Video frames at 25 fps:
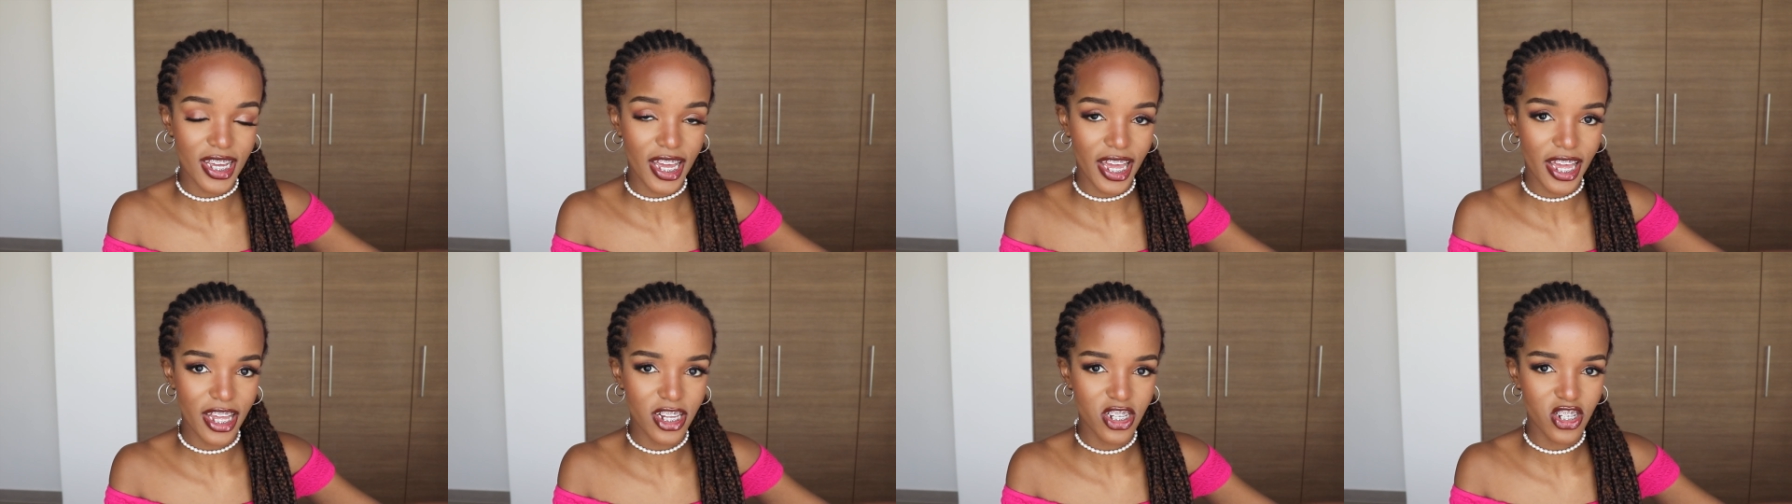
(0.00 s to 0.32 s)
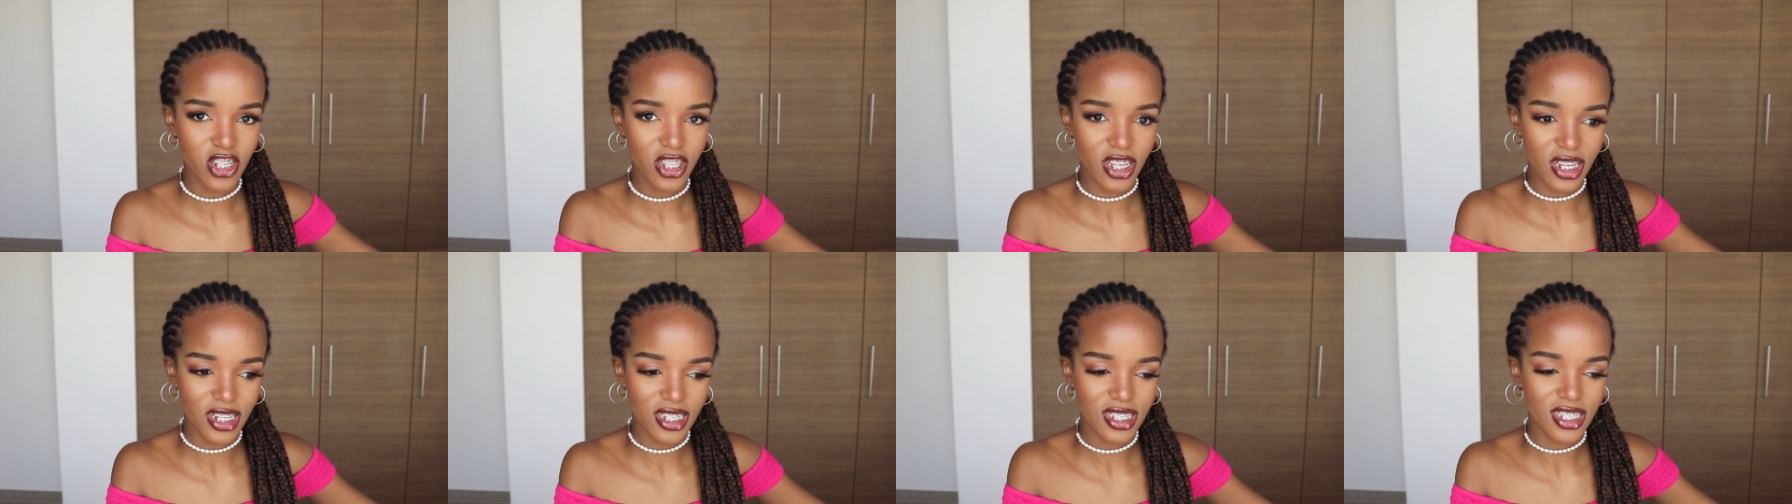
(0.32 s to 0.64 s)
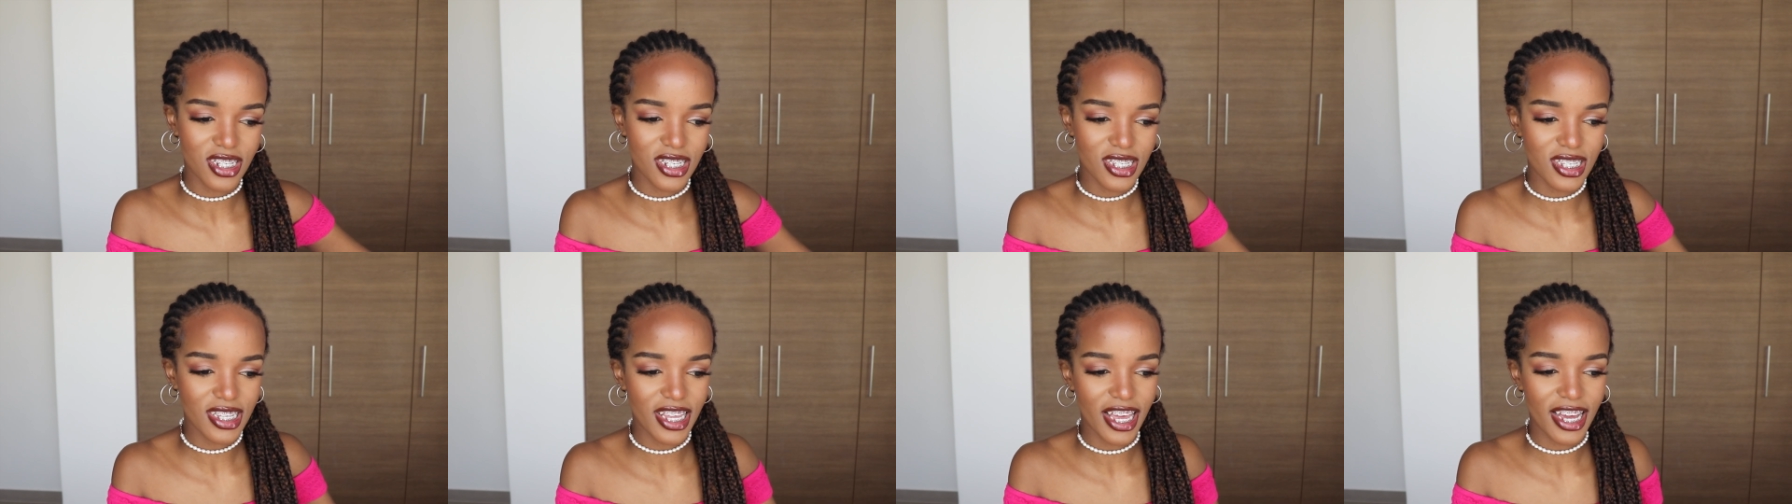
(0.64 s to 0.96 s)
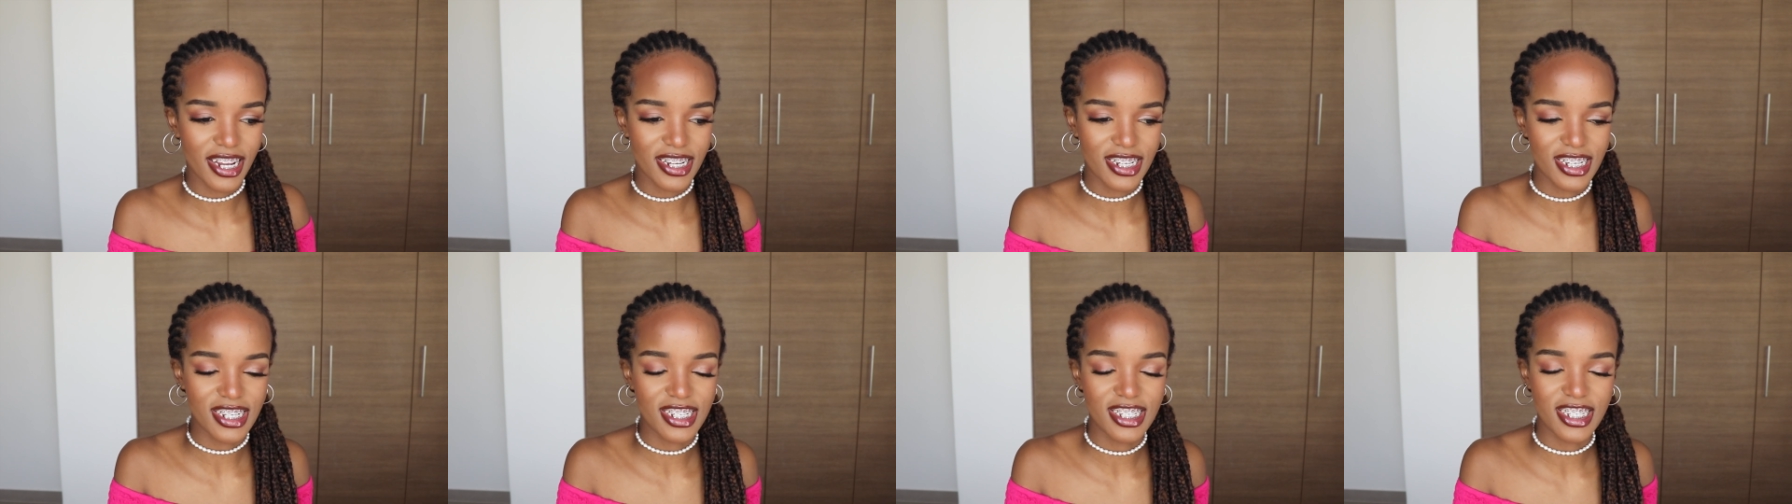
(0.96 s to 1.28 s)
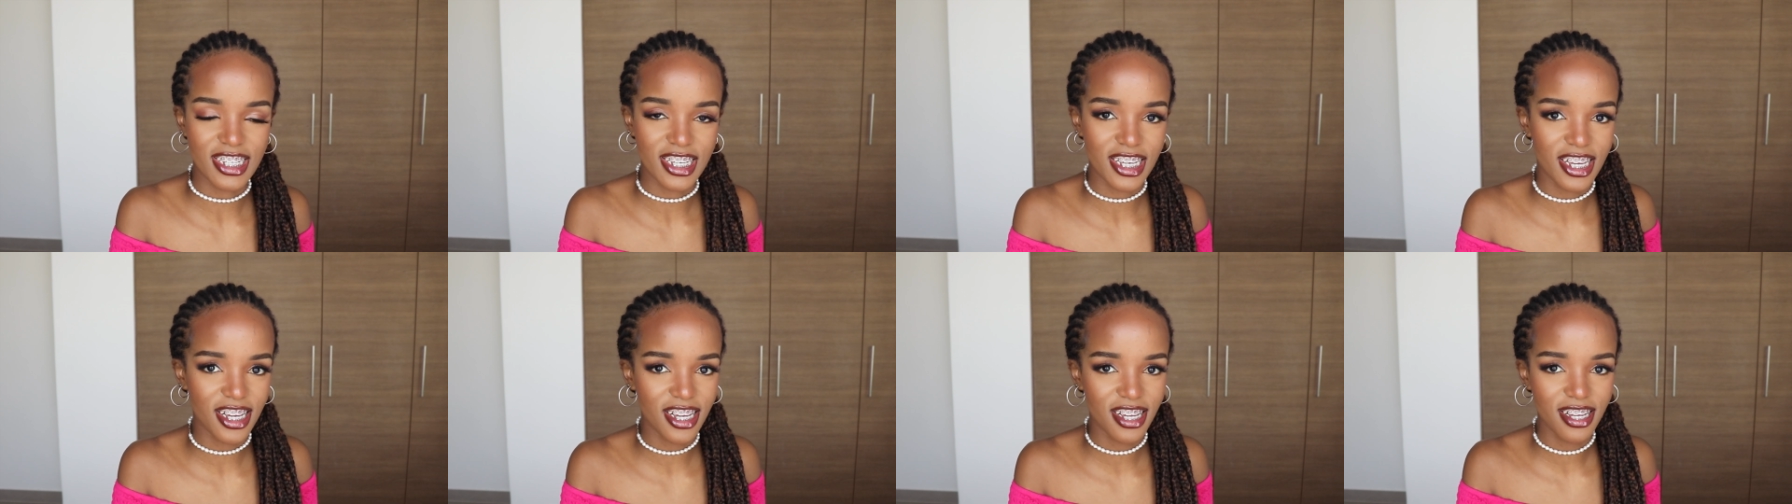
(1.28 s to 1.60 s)
age, things just get
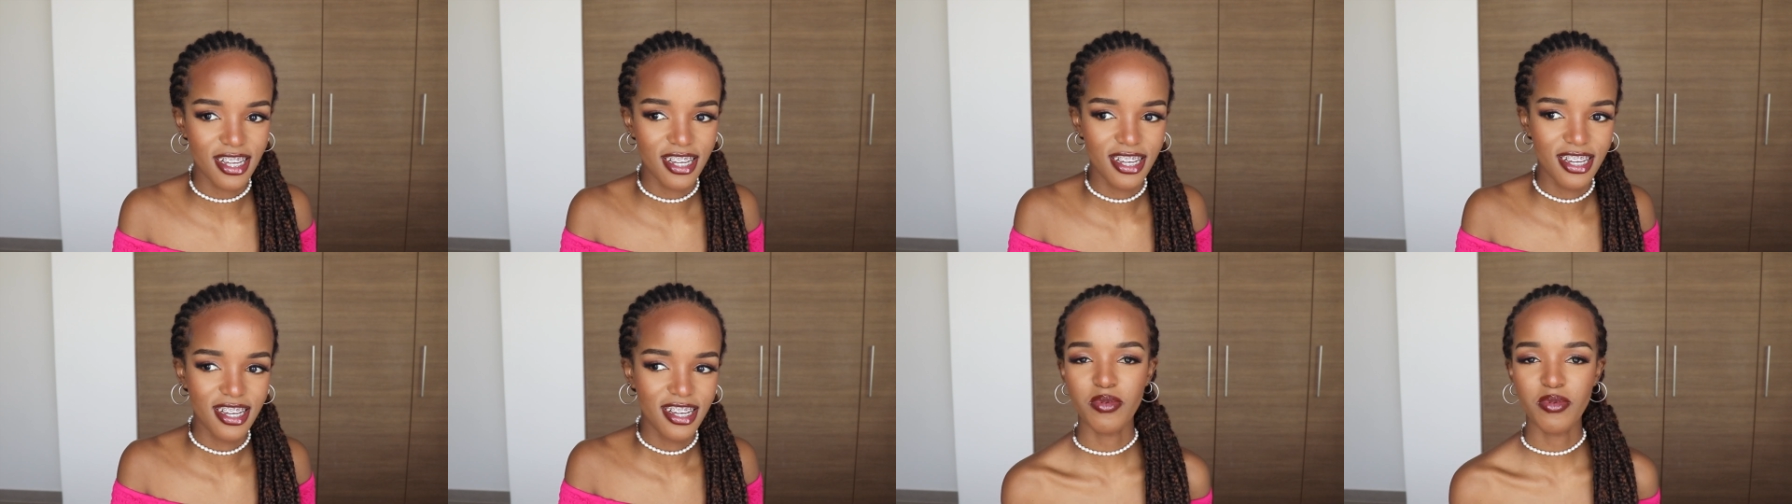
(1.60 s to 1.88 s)
easier.